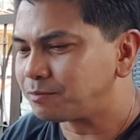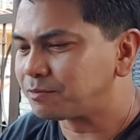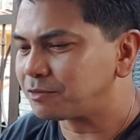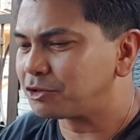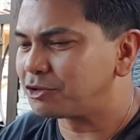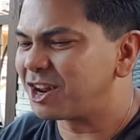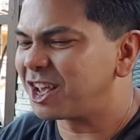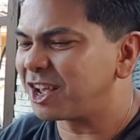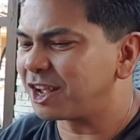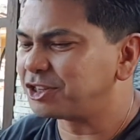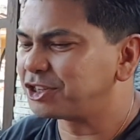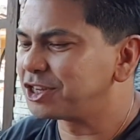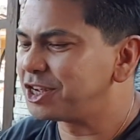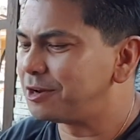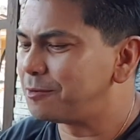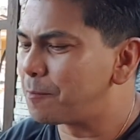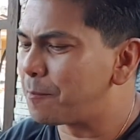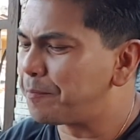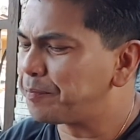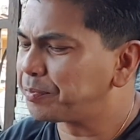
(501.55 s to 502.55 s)
So like I said,
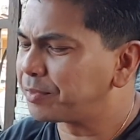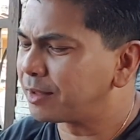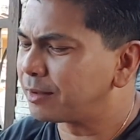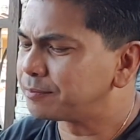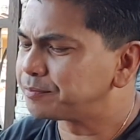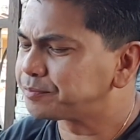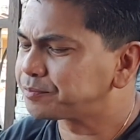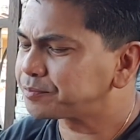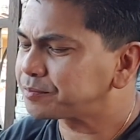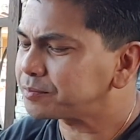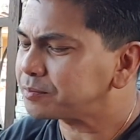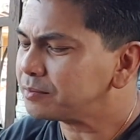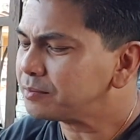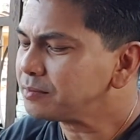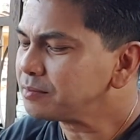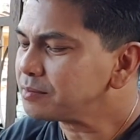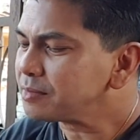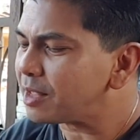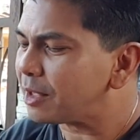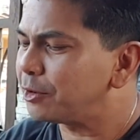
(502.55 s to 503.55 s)

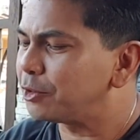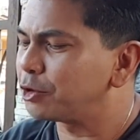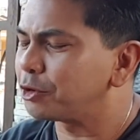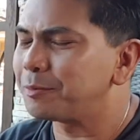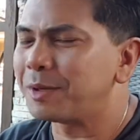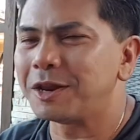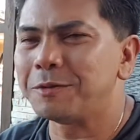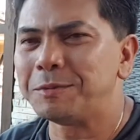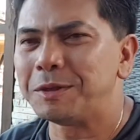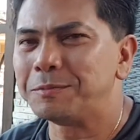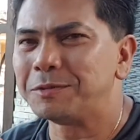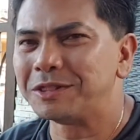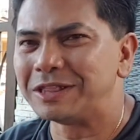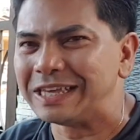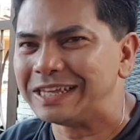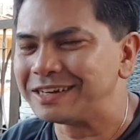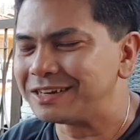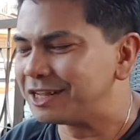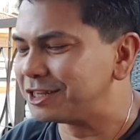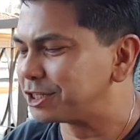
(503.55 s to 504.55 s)
not many people
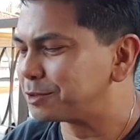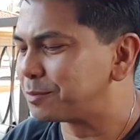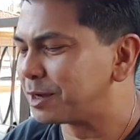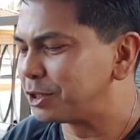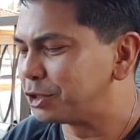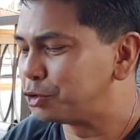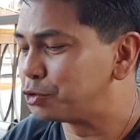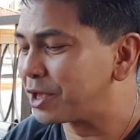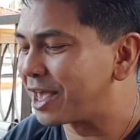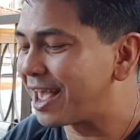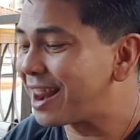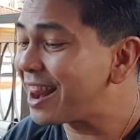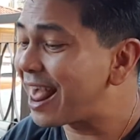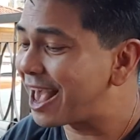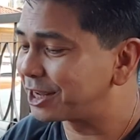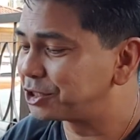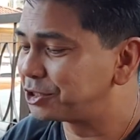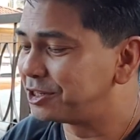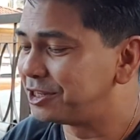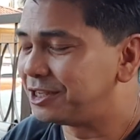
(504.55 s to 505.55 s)
eat this, but you can
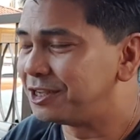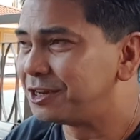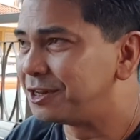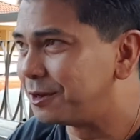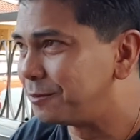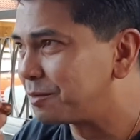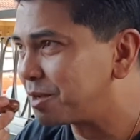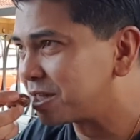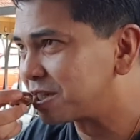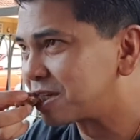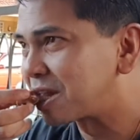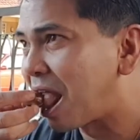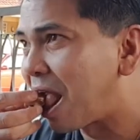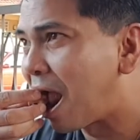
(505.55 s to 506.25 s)
actually eat it because